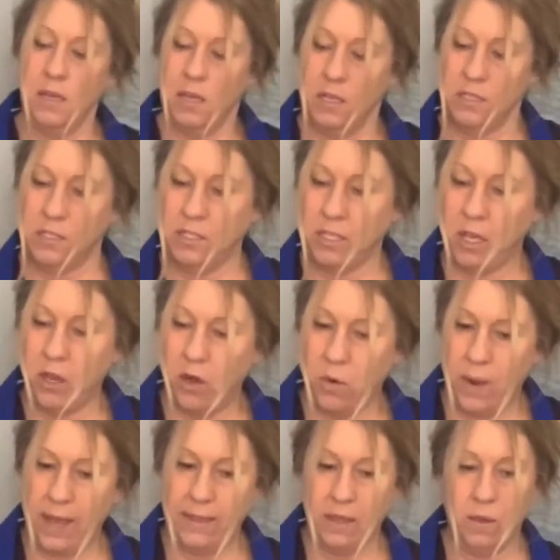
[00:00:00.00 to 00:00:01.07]
So
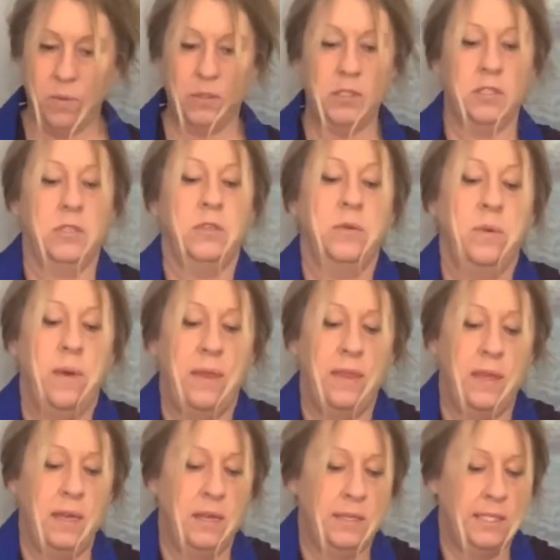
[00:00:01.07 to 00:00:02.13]
I think we'll do
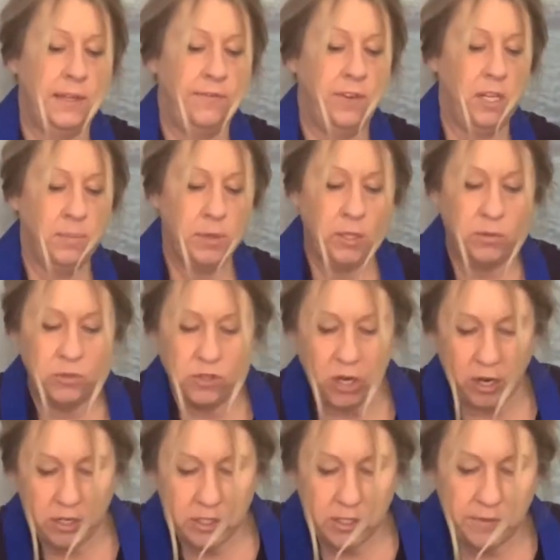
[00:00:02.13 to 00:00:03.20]
the Tiffany blue
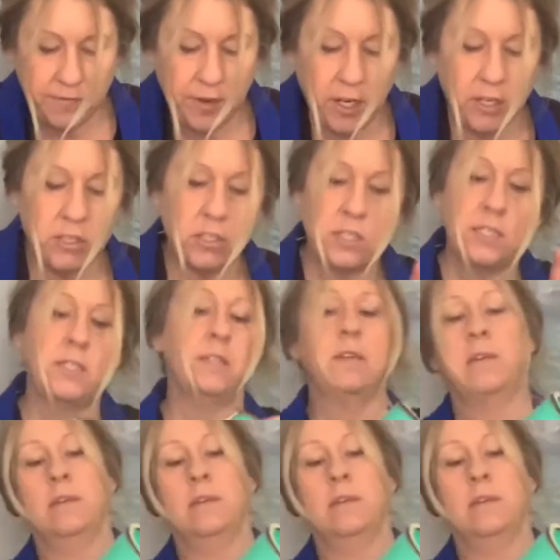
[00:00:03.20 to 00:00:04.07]
jars first.